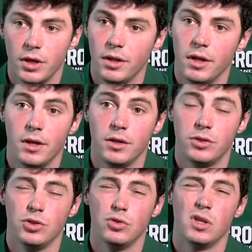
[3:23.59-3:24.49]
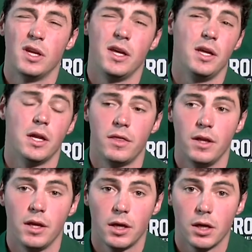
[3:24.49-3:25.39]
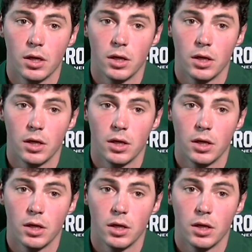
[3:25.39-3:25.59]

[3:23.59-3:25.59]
And then Tulane, I think,